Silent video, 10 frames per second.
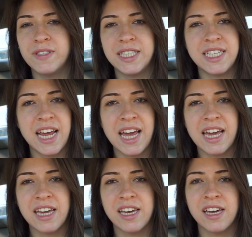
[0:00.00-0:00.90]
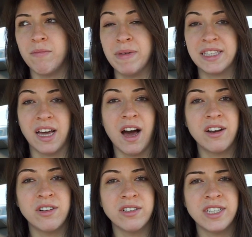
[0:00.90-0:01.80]
steak,
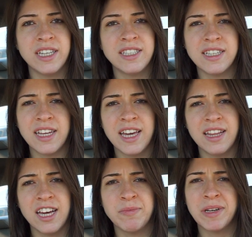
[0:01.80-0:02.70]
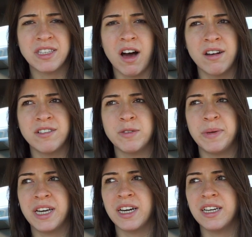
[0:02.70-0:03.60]
McDonald's. He says that he likes McDonald's
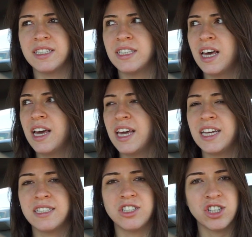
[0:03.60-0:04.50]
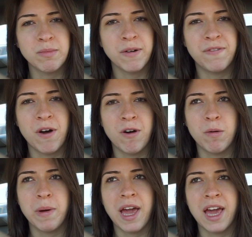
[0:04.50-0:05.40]
because he's a
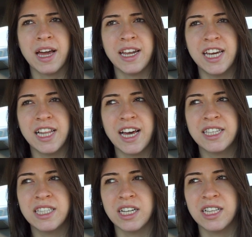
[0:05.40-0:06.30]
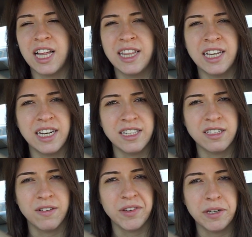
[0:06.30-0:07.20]
germaphobe and he likes the
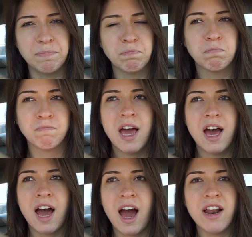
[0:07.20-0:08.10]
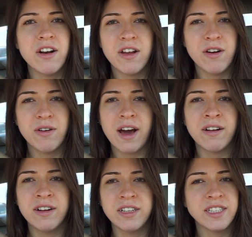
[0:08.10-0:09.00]
cleanliness of it. I don't know, I
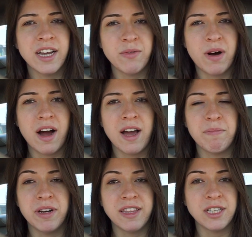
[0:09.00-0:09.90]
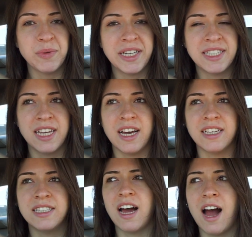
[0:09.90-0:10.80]
don't understand why, but that's what he
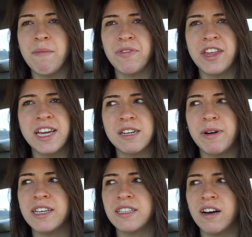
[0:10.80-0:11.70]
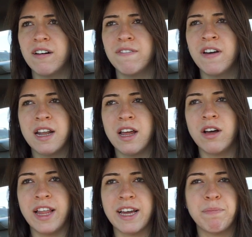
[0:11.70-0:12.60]
says. I'm thinking to myself,
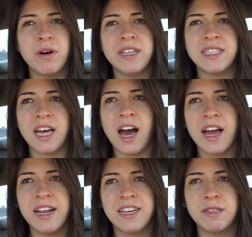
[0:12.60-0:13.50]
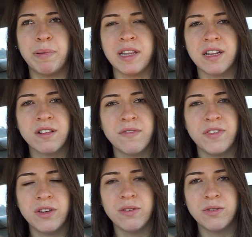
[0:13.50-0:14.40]
like, put aside his political
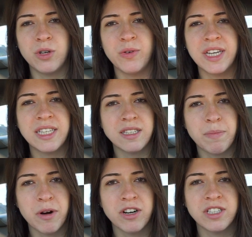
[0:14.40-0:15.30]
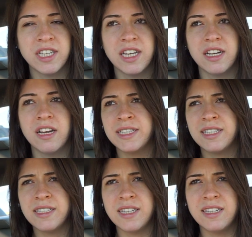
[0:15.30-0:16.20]
views, who he is as a person. Is
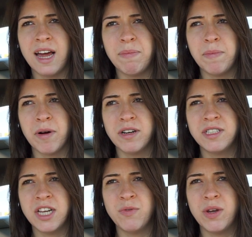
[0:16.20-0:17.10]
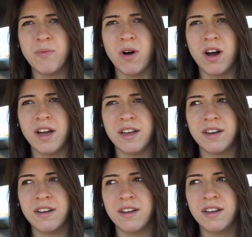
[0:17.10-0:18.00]
this the type of person we
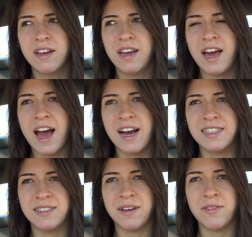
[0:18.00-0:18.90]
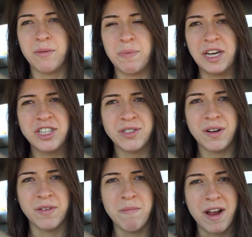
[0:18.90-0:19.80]
want as the picture
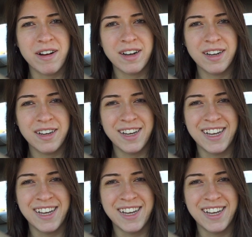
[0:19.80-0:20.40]
of America?